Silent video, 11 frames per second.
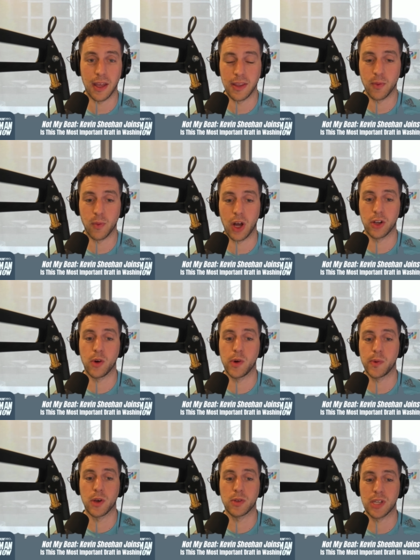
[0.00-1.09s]
and then we all know
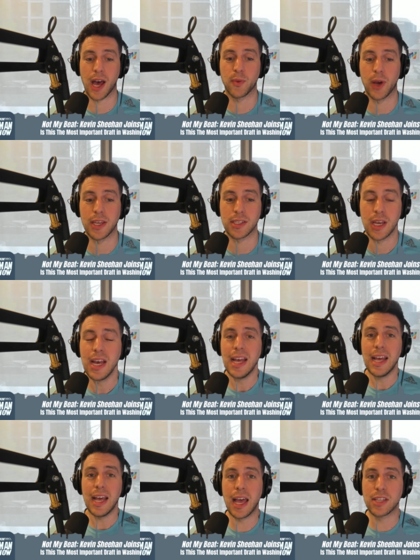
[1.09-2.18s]
it goes sideways.
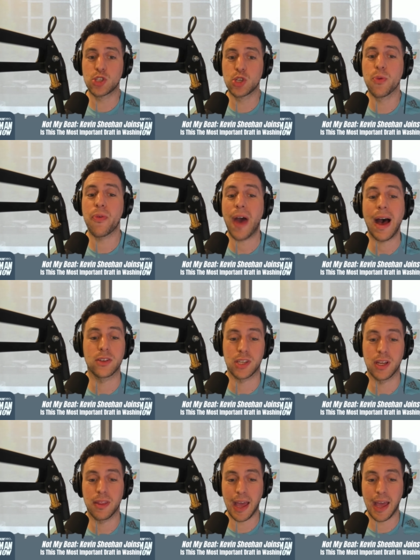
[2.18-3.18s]
In 2000,